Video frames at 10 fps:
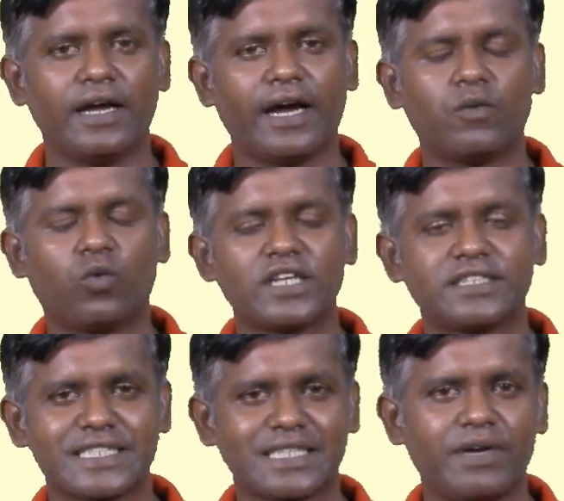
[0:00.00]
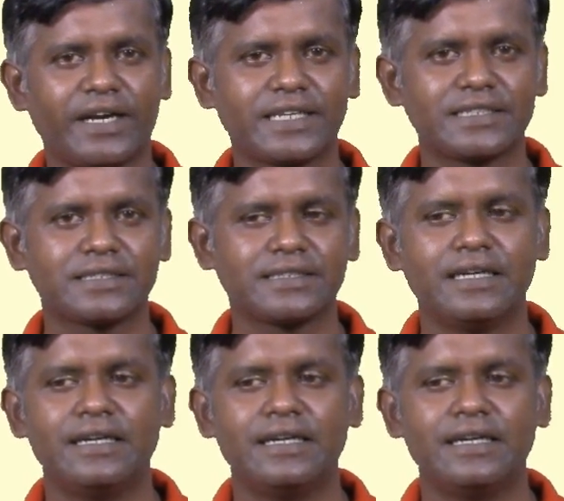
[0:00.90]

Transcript: And what is systematics?